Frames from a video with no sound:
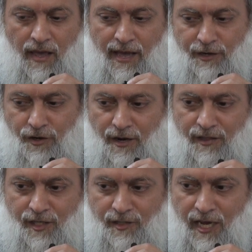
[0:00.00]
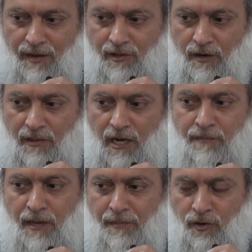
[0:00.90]
And during this time, there are
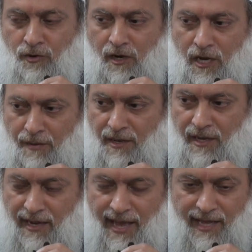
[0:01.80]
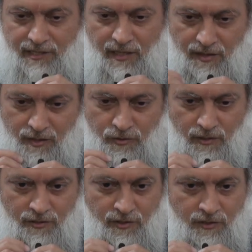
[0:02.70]
many people who are coming and asking the
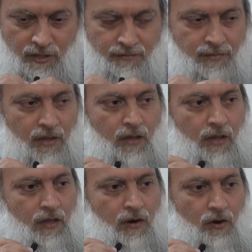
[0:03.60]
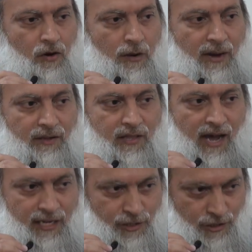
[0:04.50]
Rasulullah, you know, about the
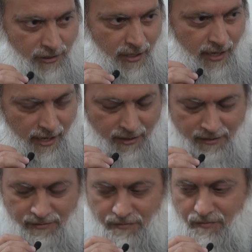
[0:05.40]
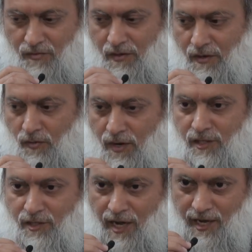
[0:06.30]
Hajj again. You know, what
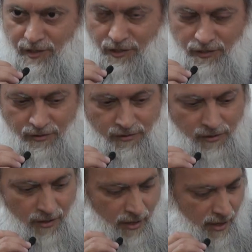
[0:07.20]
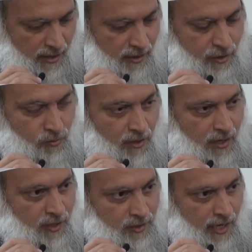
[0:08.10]
is the Hajj? And this is
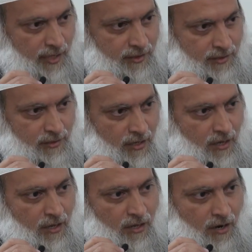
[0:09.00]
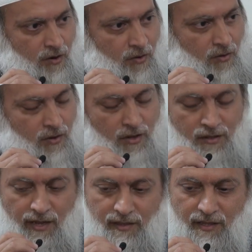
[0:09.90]
where he says, you know,
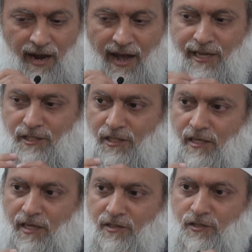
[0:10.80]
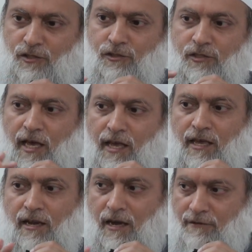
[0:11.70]
that the Hajj is to
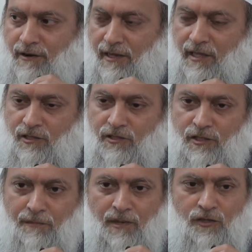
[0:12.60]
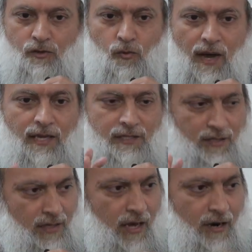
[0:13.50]
stay in Arafat, is simply to wait
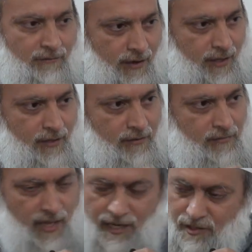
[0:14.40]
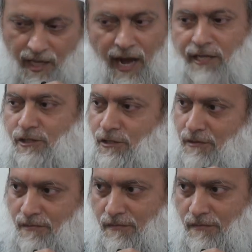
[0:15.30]
in Arafat. That is the Hajj.